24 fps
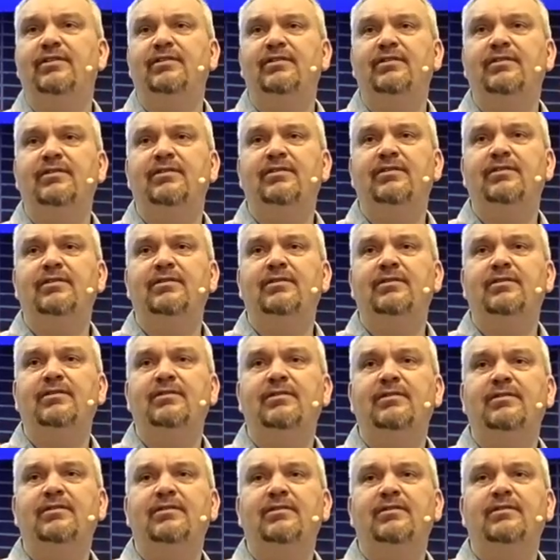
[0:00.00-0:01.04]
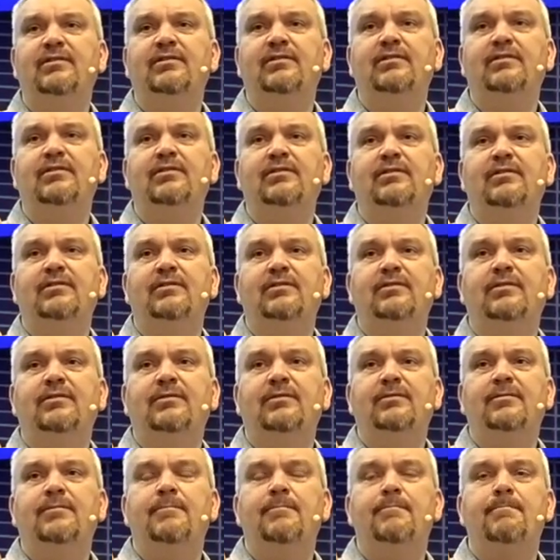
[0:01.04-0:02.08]

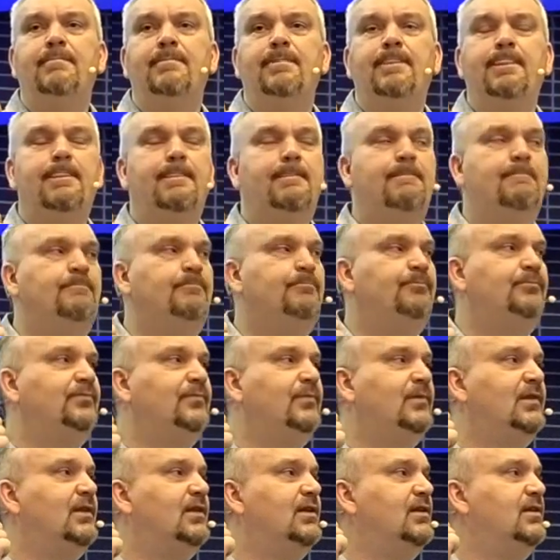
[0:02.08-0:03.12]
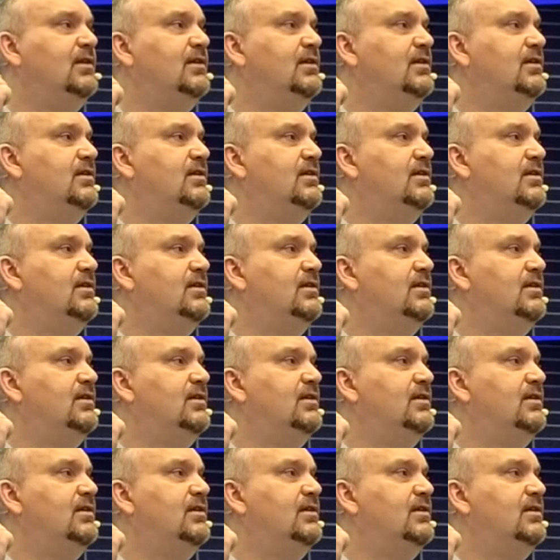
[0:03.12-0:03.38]
(no one is talking)